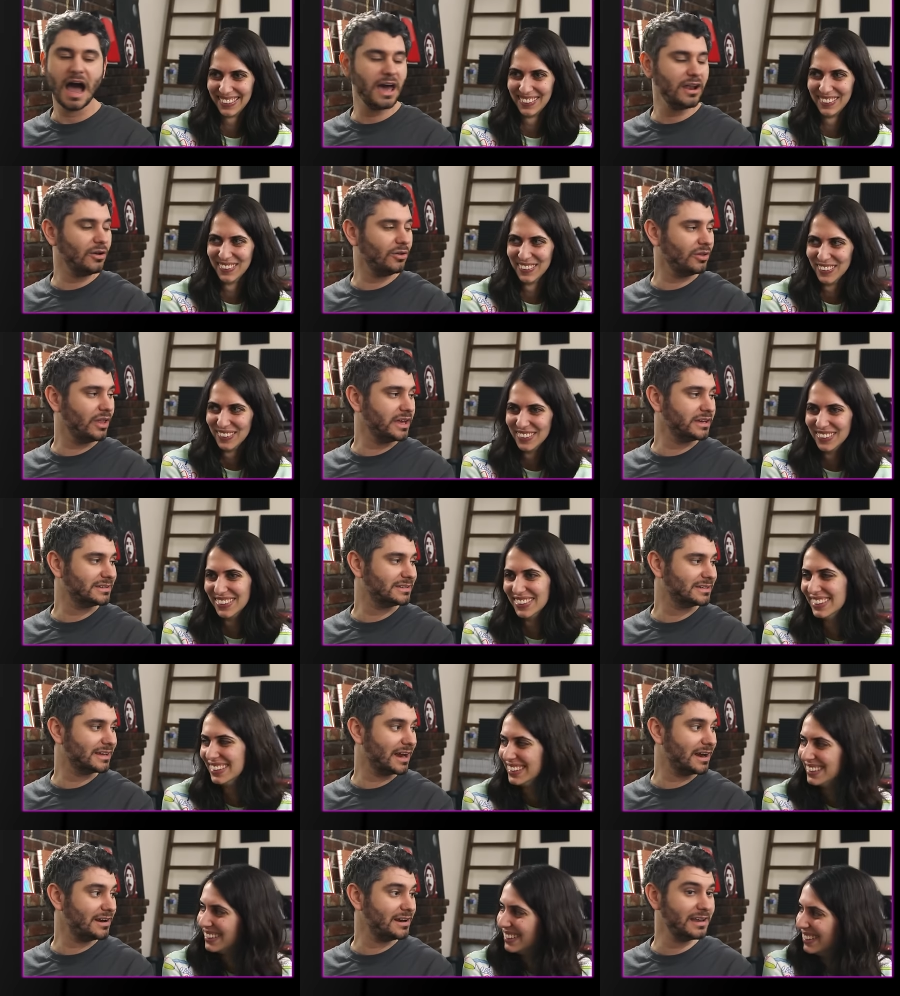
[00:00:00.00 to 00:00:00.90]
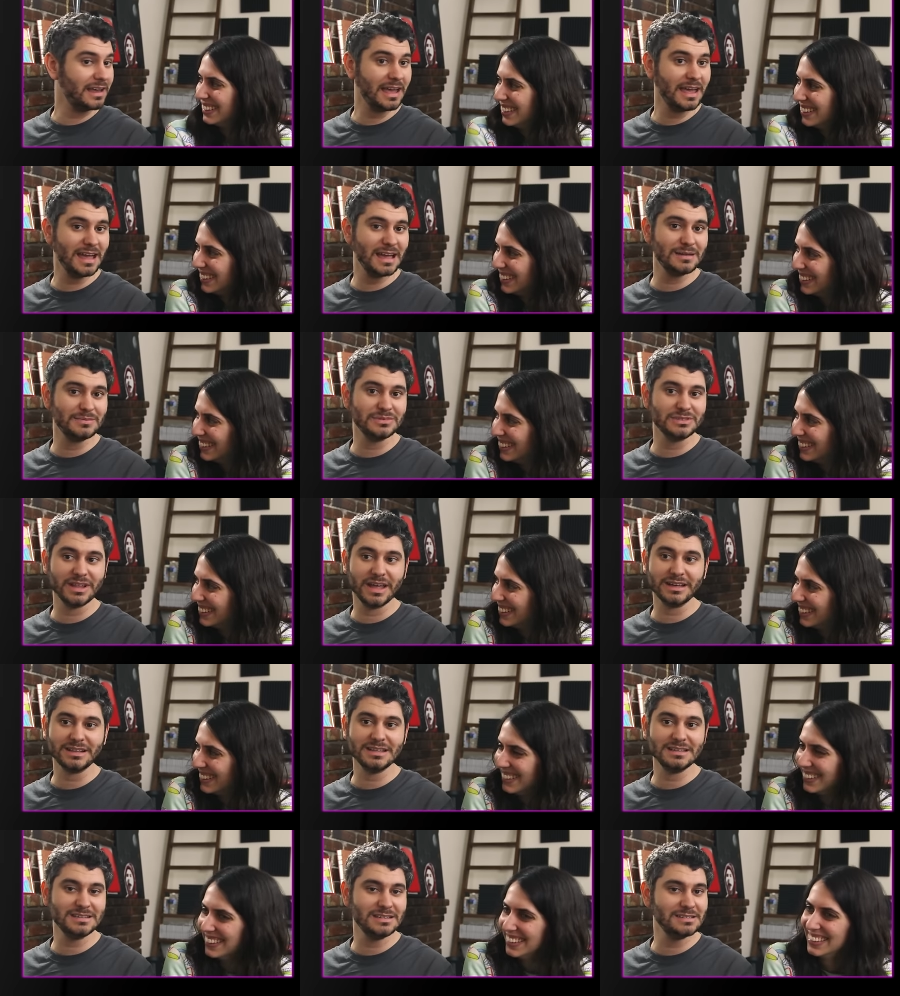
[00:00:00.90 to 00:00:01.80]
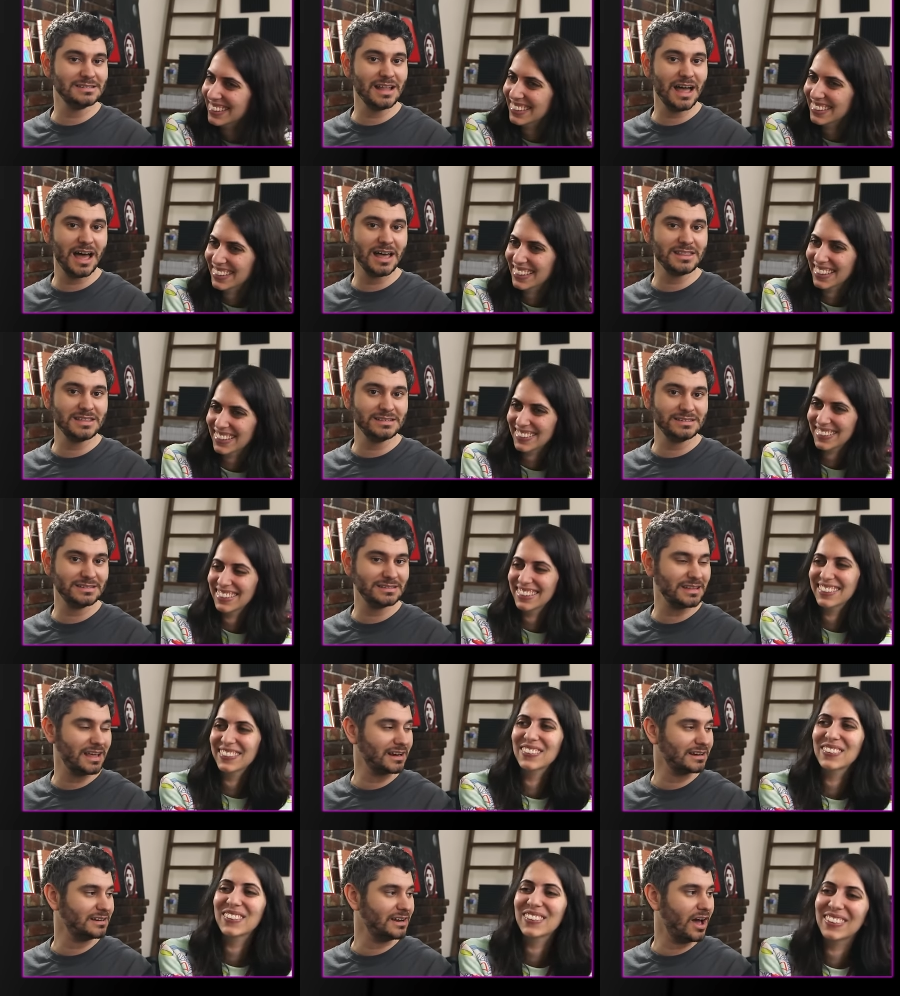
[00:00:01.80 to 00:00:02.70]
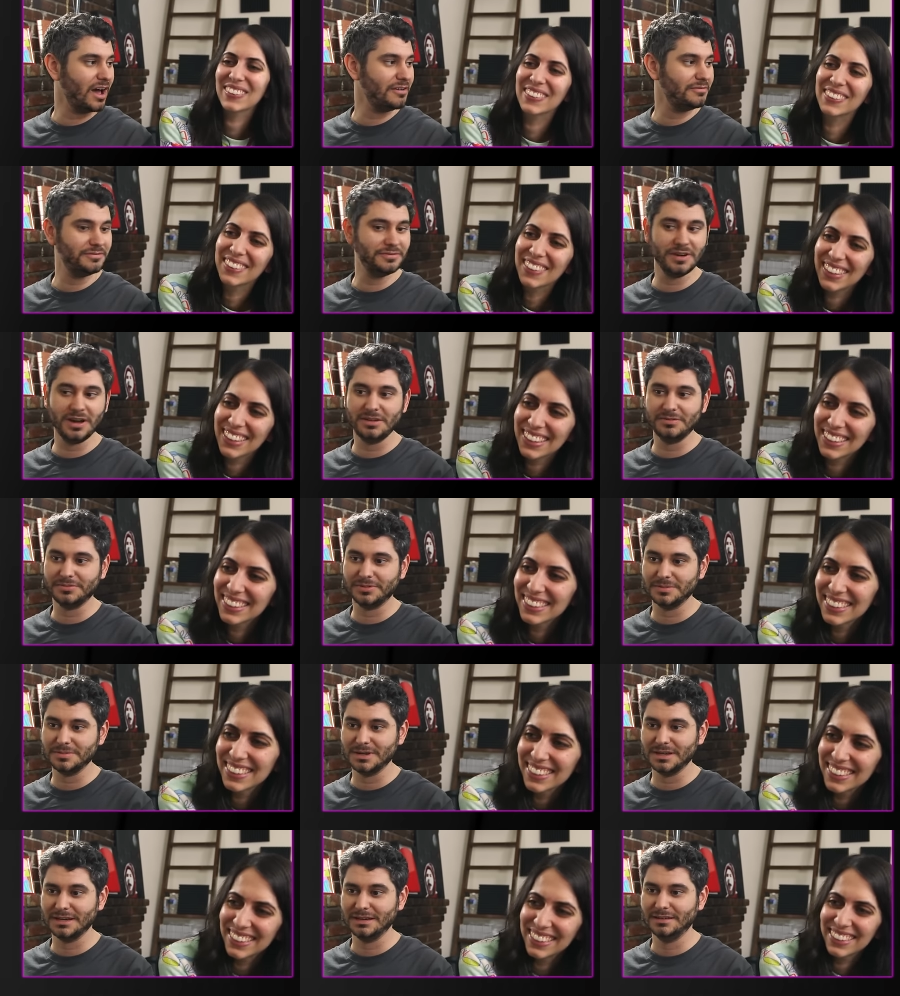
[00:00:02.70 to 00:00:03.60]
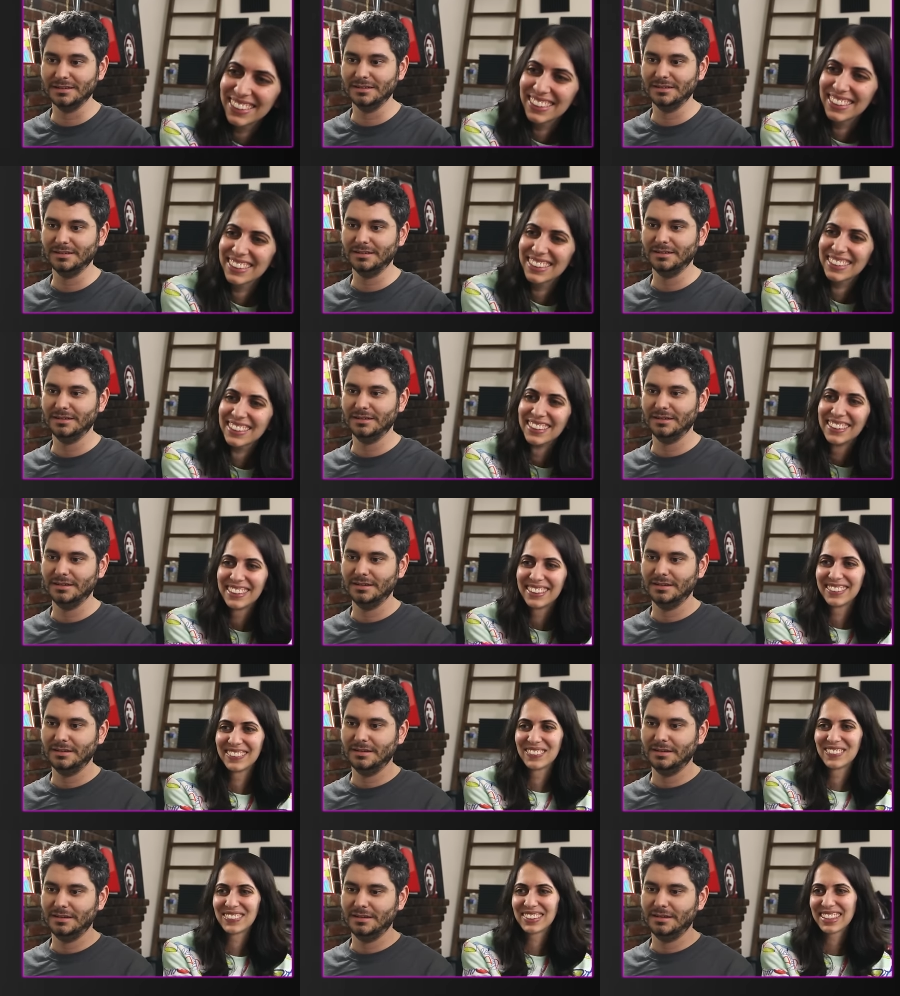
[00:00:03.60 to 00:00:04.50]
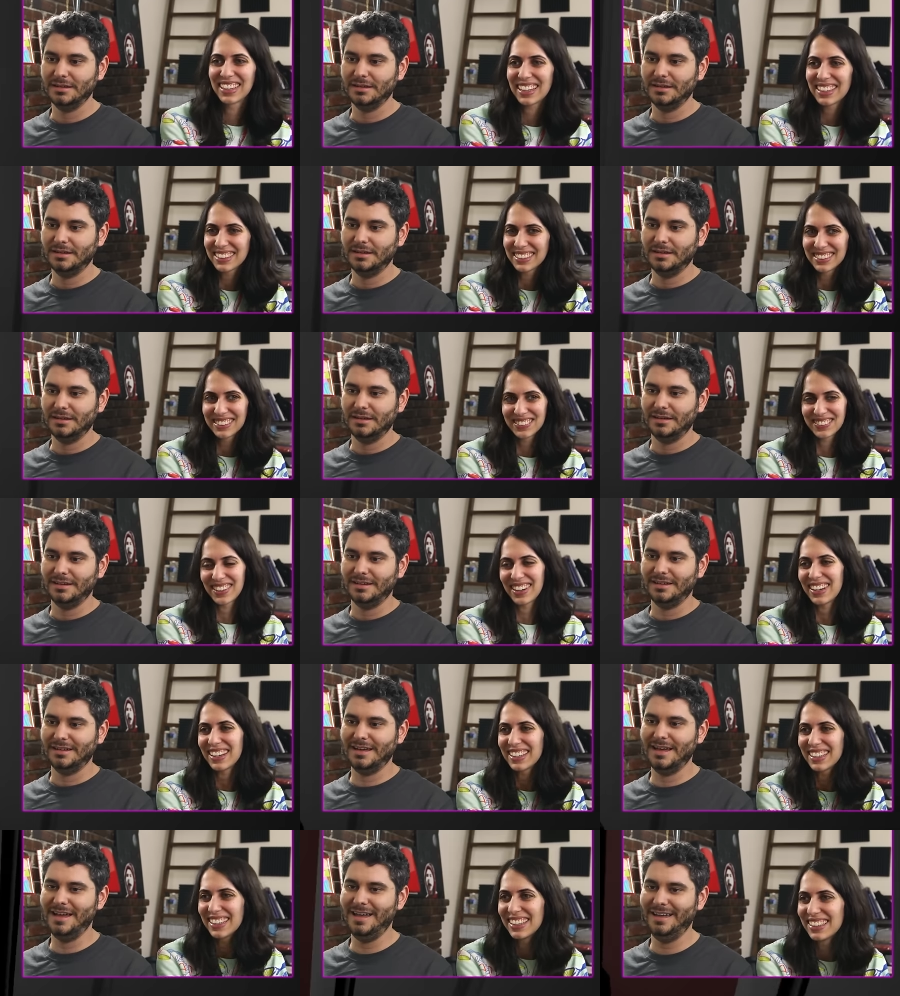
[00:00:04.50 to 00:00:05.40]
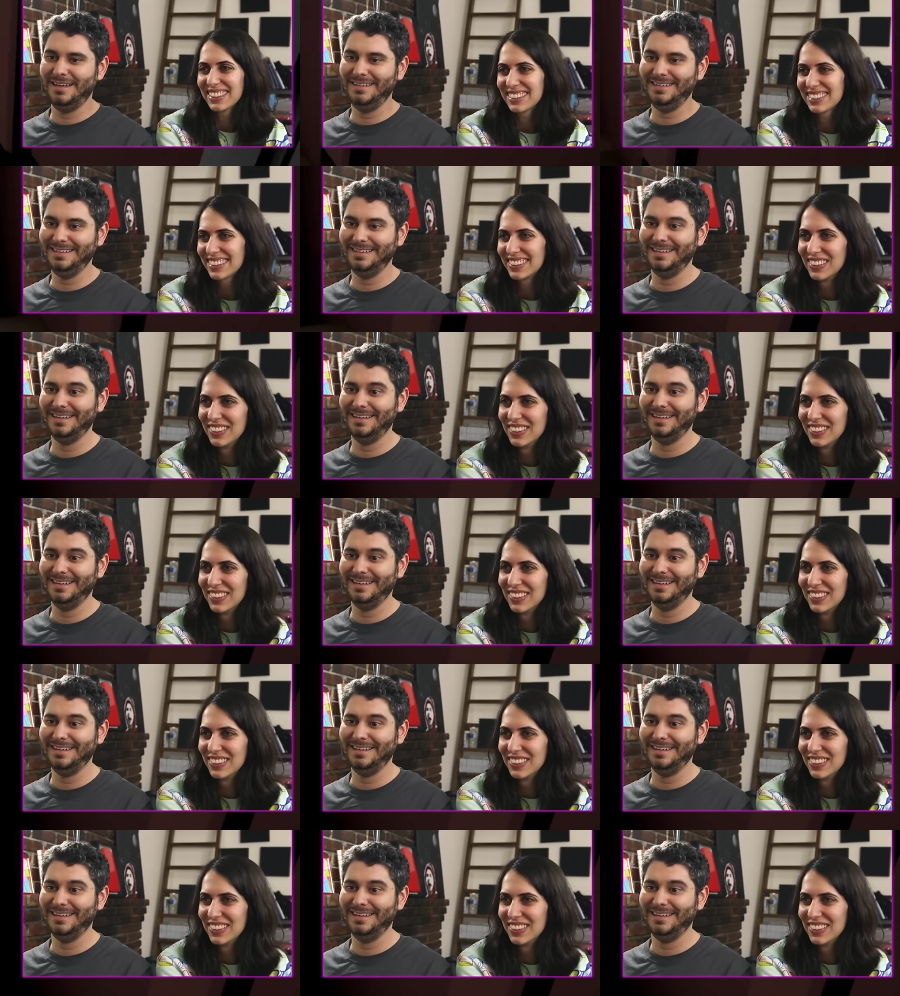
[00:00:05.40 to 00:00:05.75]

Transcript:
Speaker 1: I don't like scary games. Like this is not. This is like not fun for me.
Speaker 2: We gotta try it.